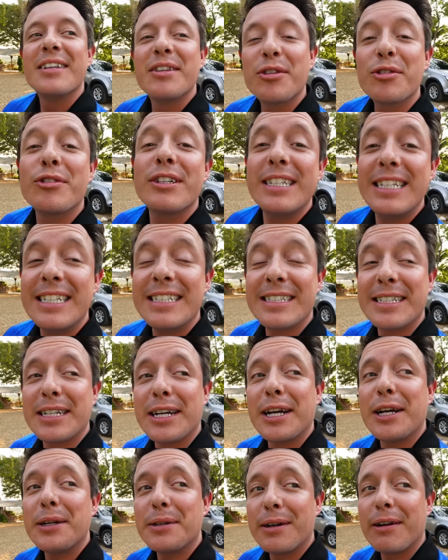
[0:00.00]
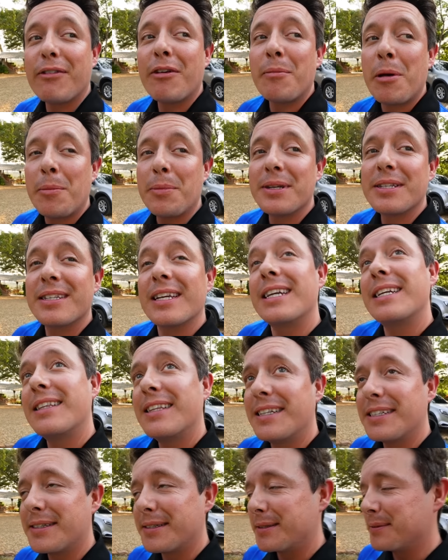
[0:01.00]
3 years ago, I remember saying
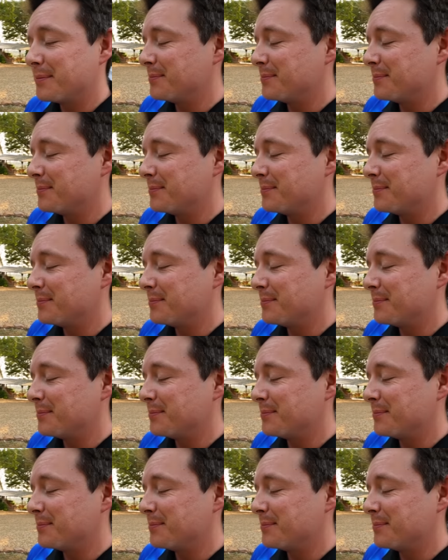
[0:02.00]
this.